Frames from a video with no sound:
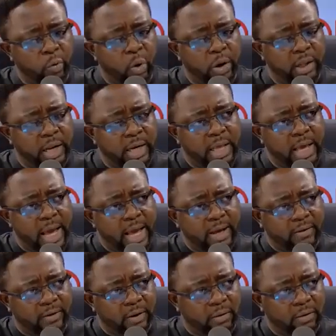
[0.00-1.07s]
wanted the
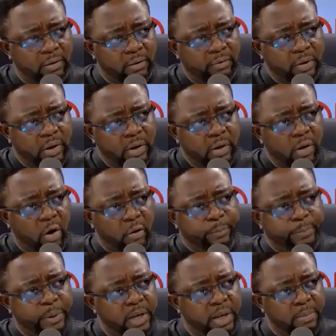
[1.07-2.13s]
exit
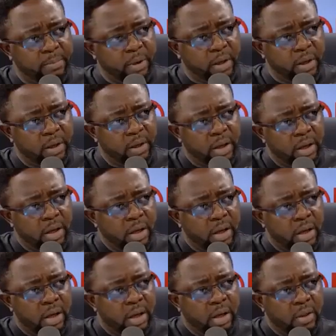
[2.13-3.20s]
of PDP,
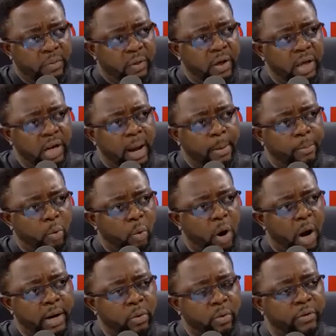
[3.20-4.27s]
thinking that
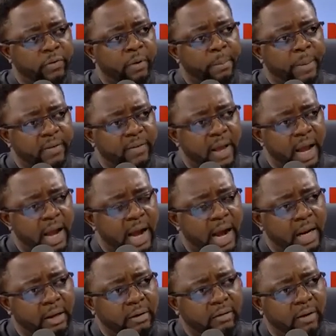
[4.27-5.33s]
Buhari was the
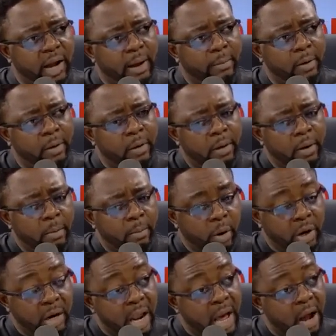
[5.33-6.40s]
Messiah at the time.
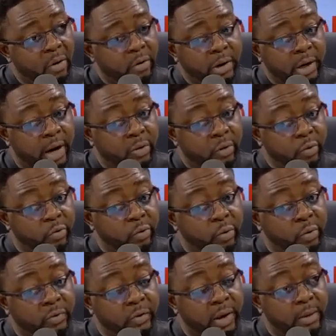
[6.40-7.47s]
But now there are those
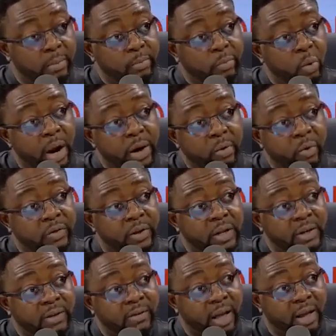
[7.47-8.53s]
who will say Buhari was
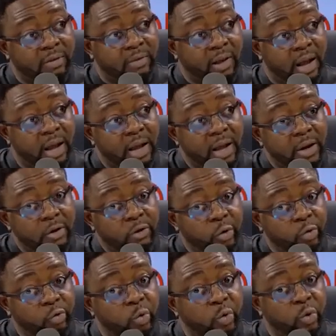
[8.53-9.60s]
a disaster.
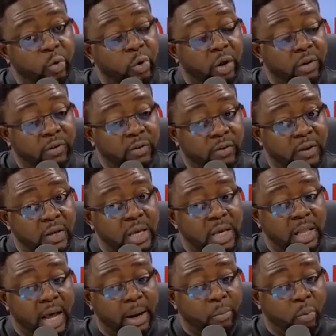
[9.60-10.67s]
Those who do not
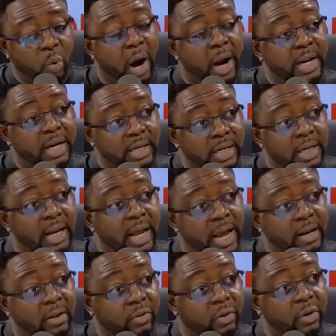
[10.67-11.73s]
see that Buhari did
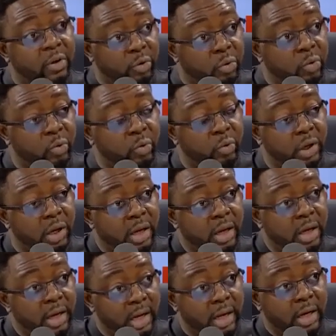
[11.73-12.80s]
anything good
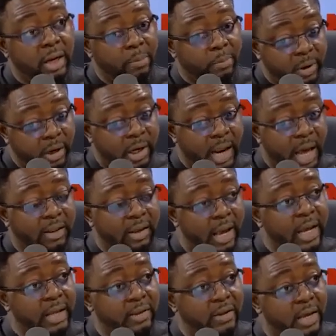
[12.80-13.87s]
in that
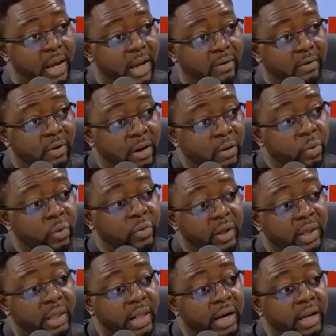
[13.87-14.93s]
8 years will
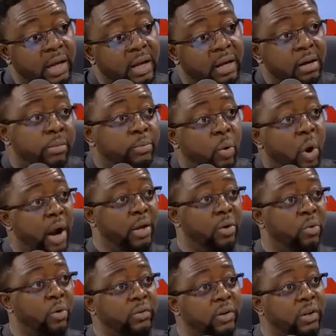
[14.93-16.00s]
think that
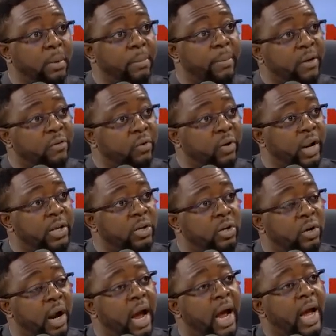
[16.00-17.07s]
Buhari wasn't the best for
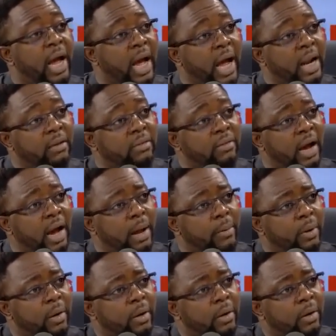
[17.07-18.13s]
Nigeria at the
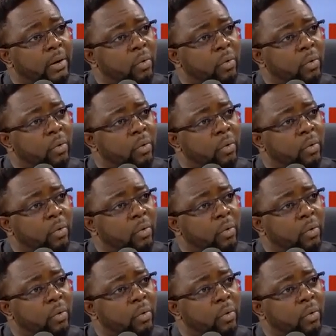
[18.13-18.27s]
time.